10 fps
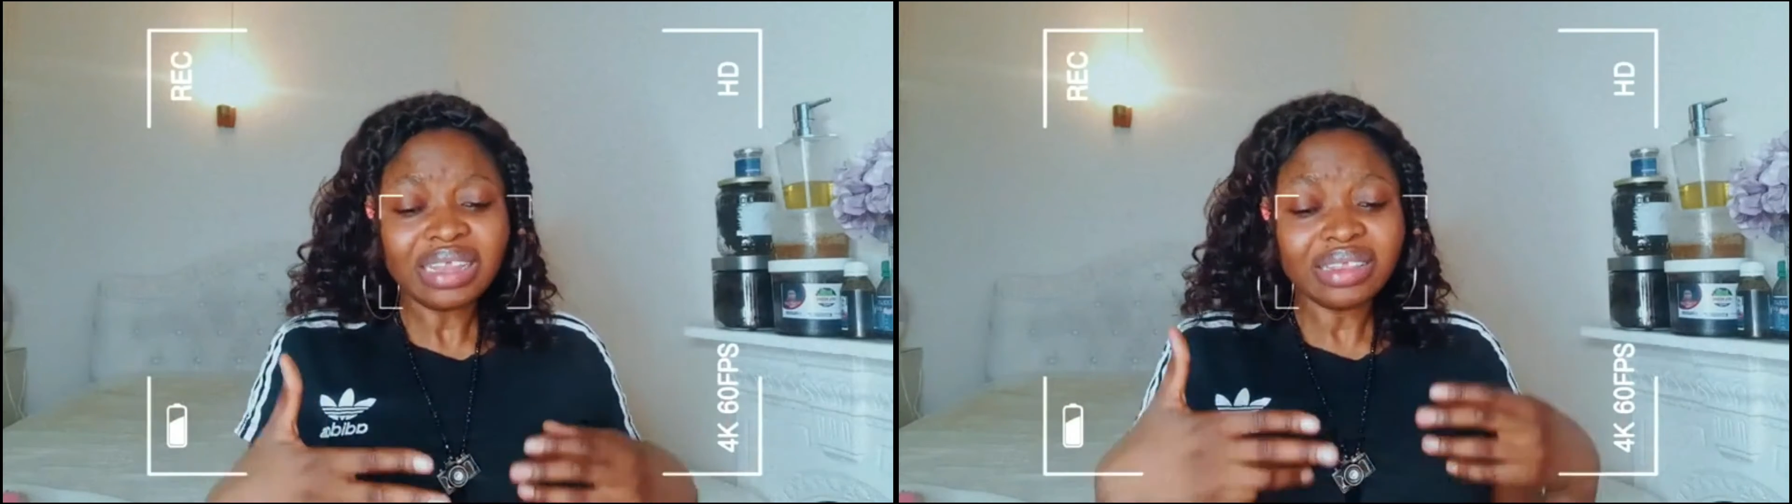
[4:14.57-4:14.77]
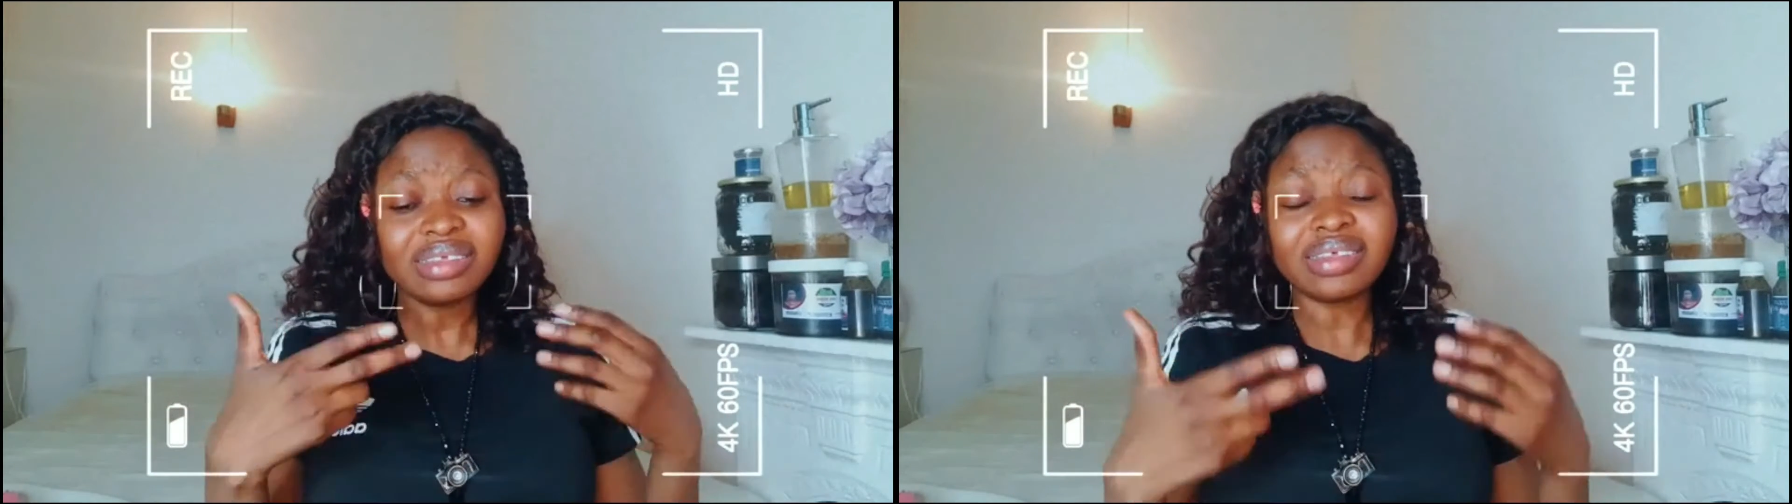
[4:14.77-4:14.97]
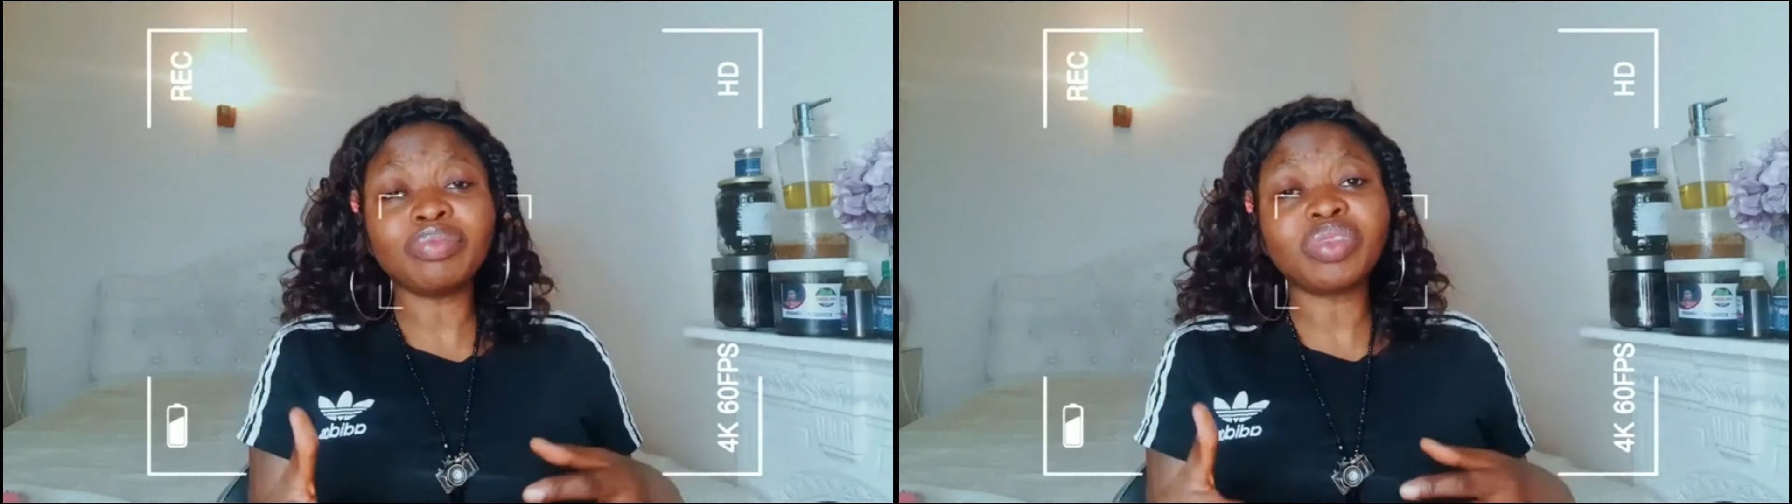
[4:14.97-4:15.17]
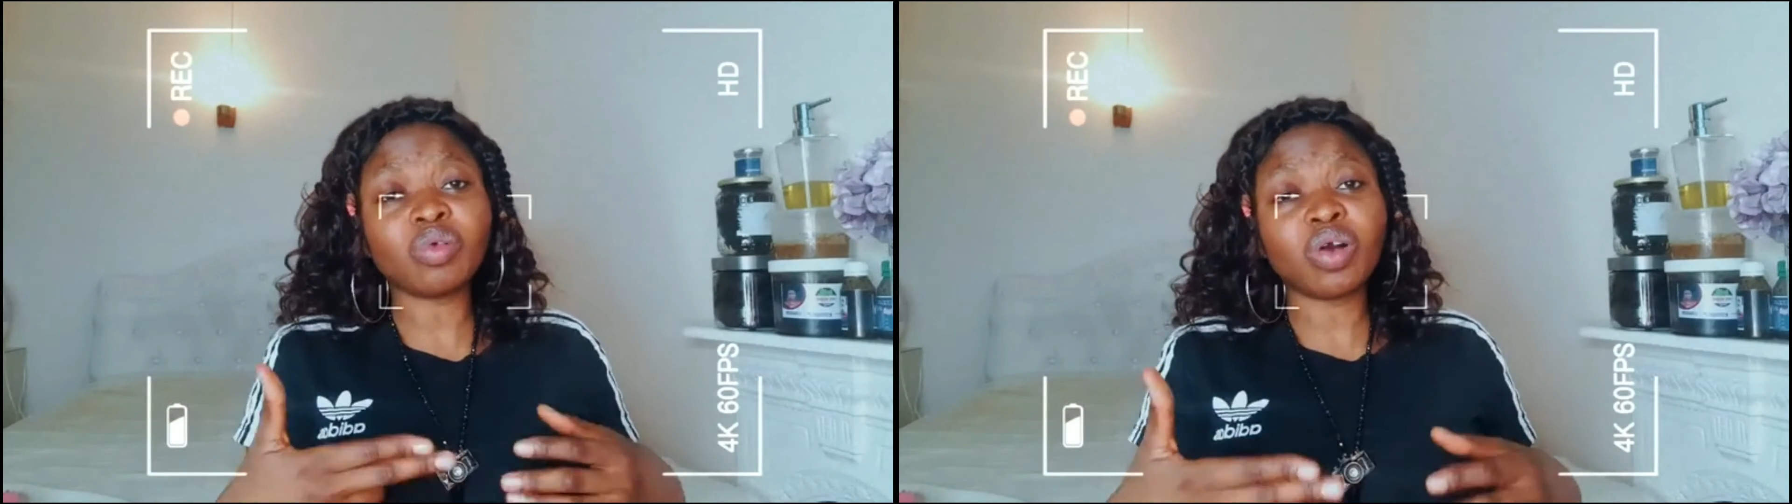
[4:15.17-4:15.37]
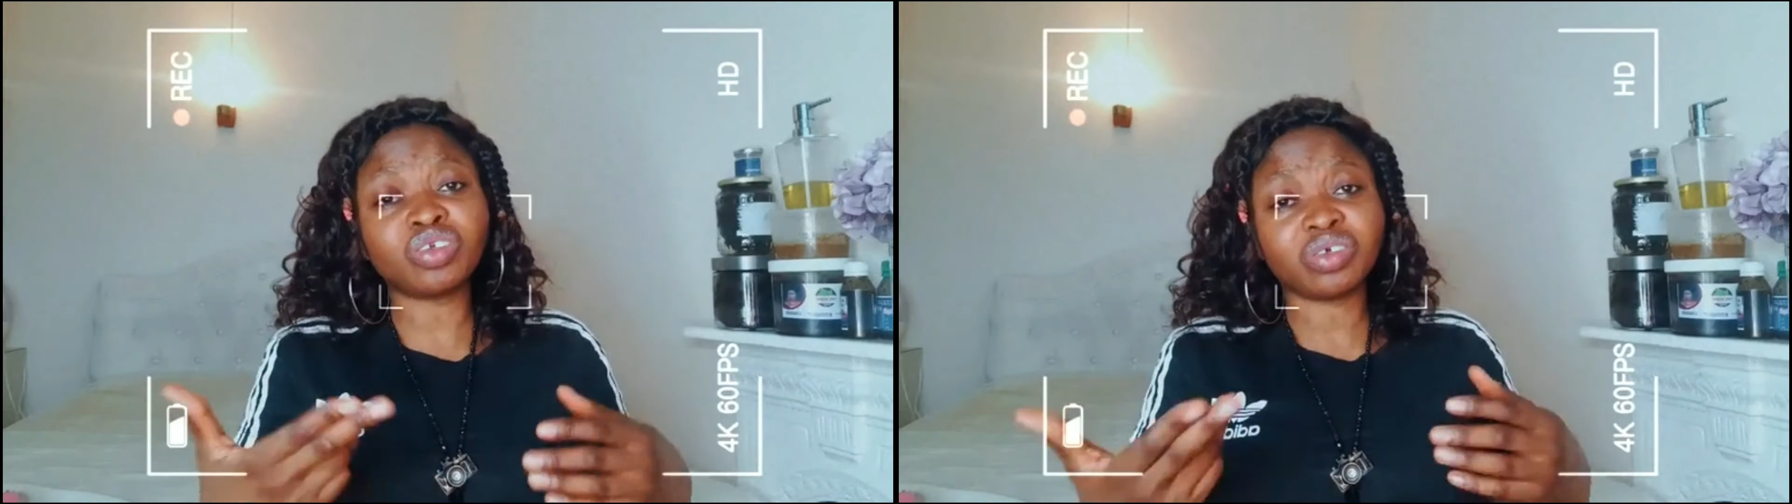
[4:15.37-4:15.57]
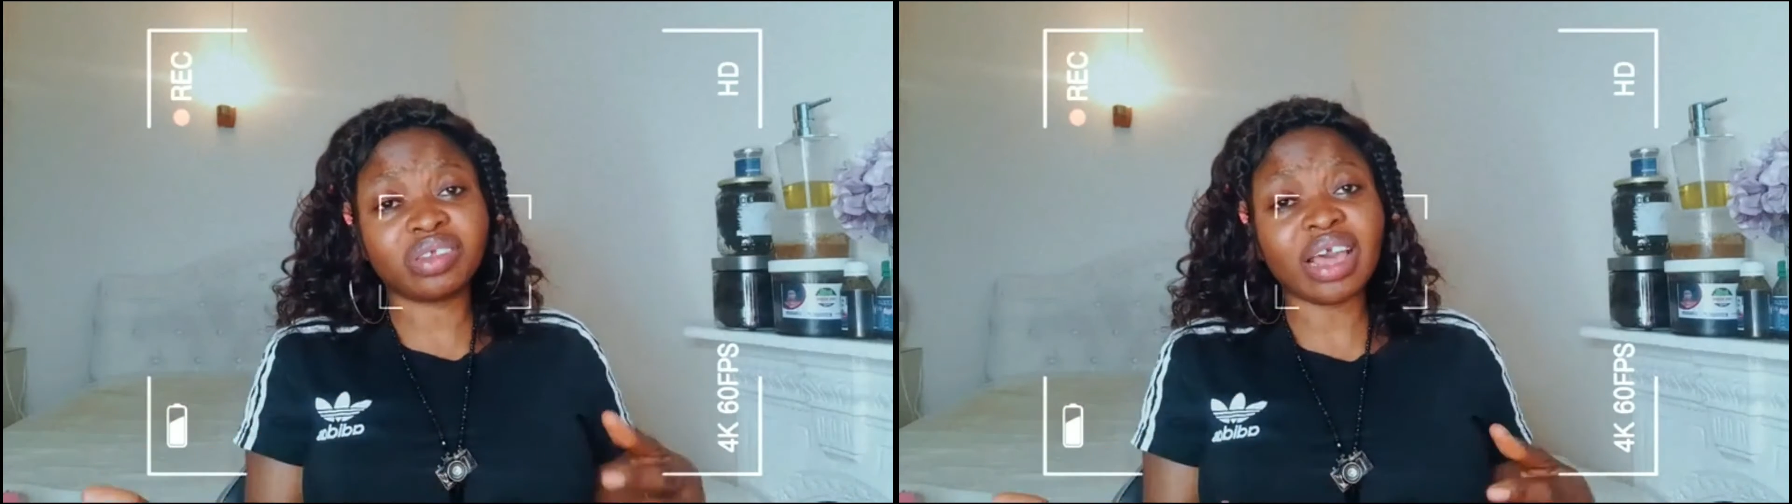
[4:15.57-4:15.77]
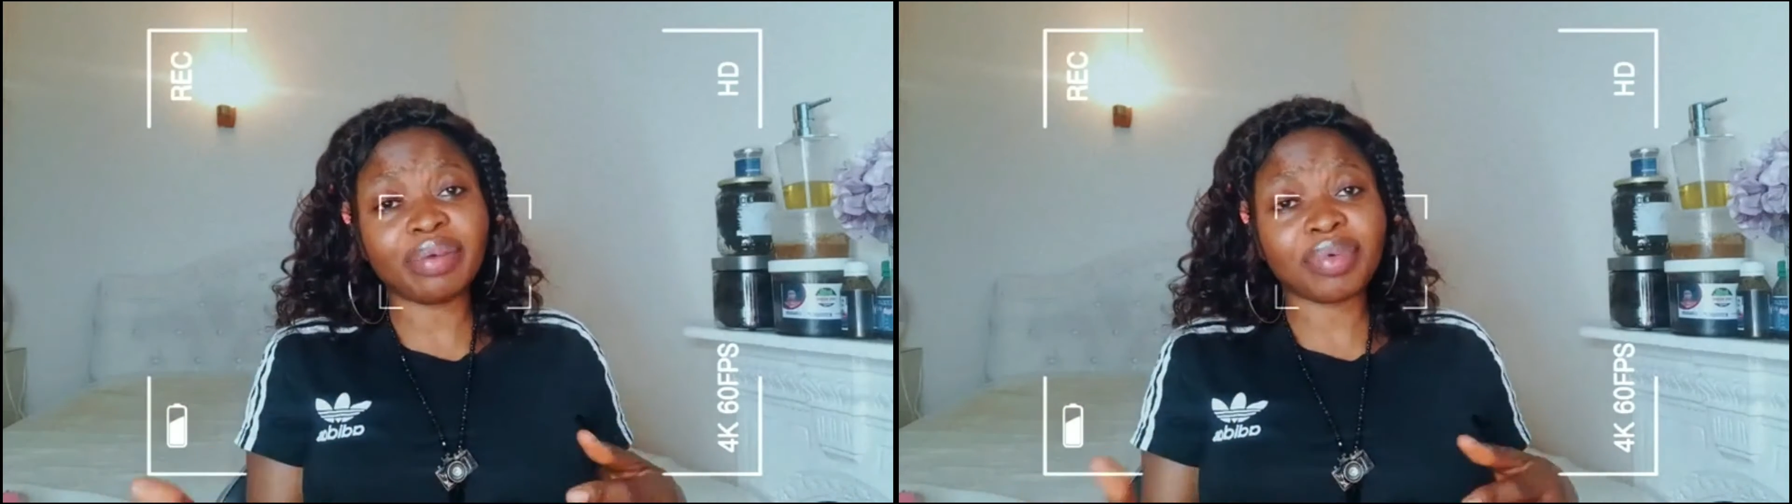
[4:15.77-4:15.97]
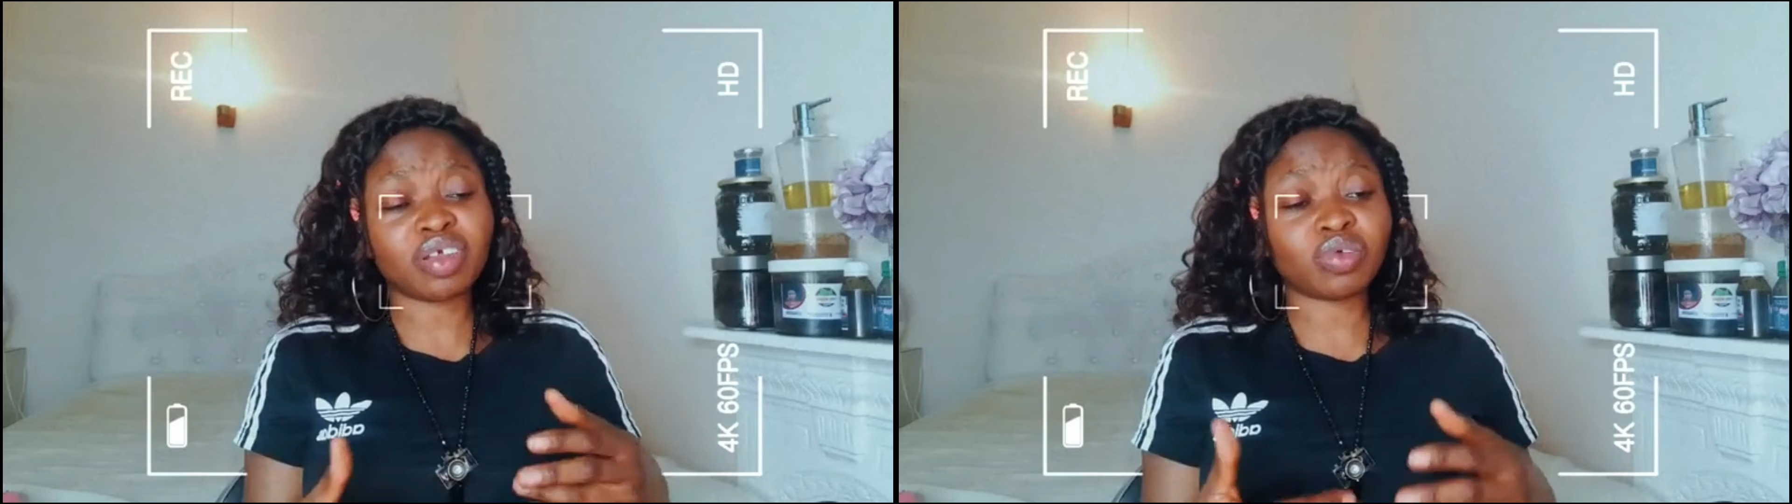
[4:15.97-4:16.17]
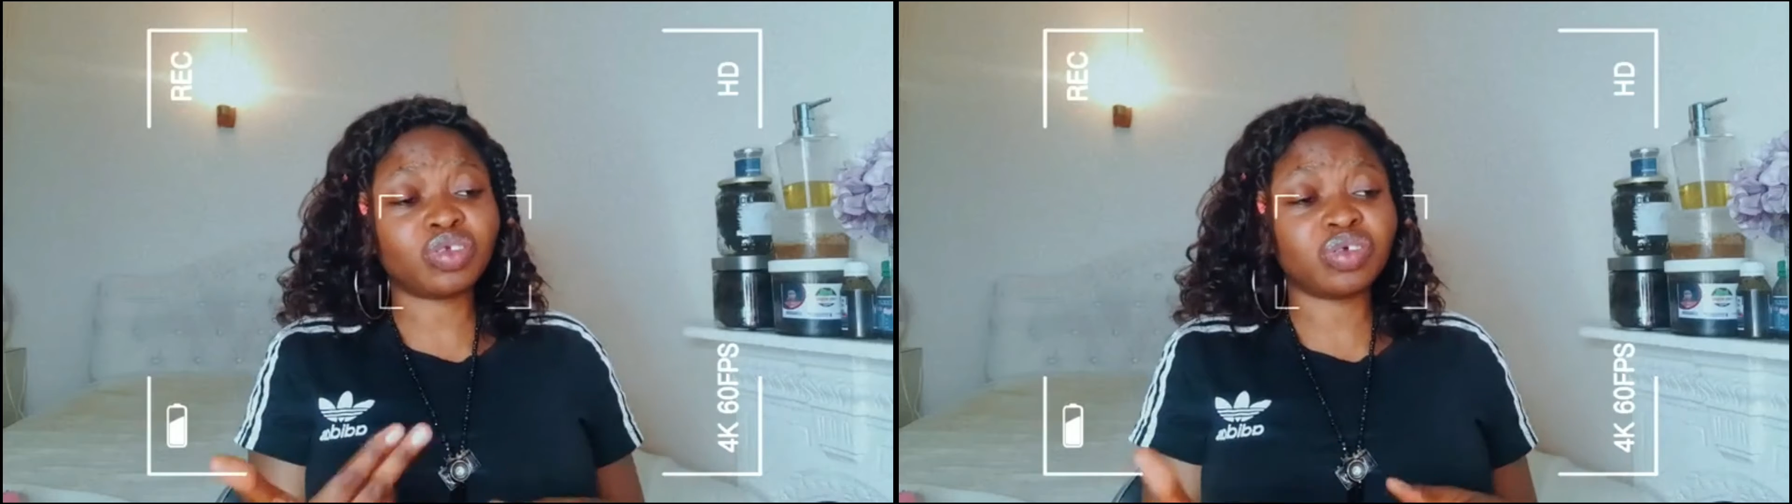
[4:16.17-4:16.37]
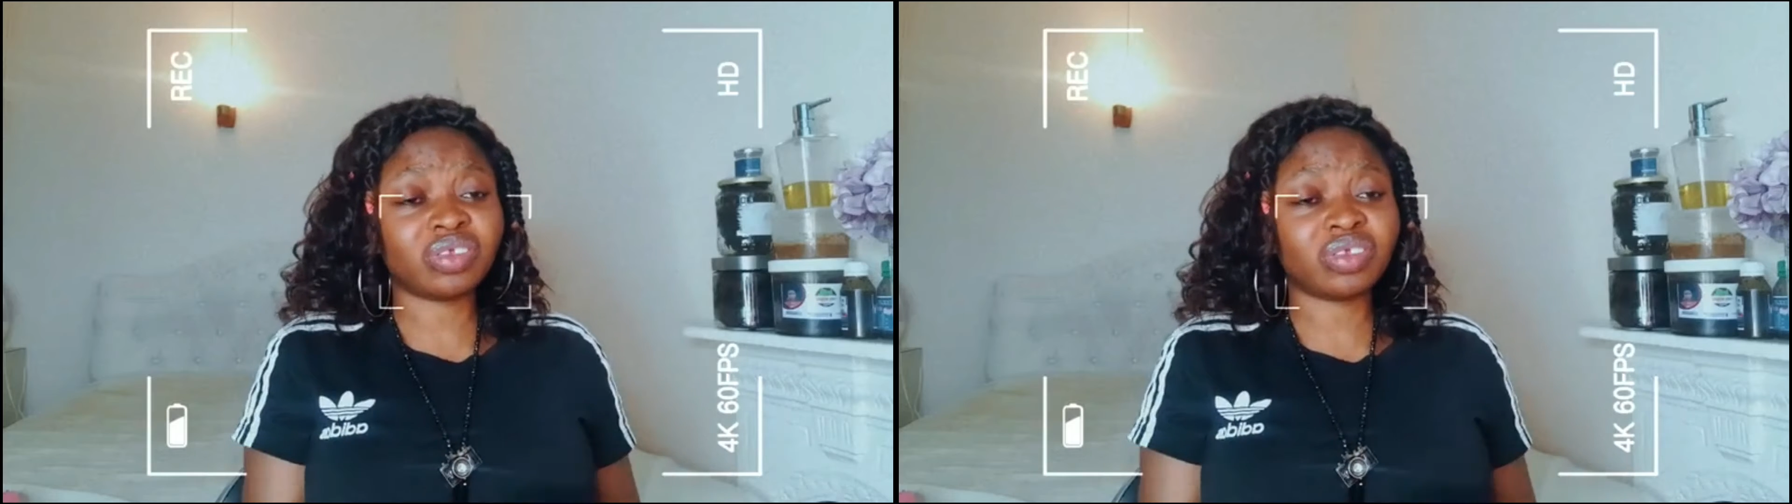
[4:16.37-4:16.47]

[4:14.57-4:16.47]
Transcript: the same thing what you say because what you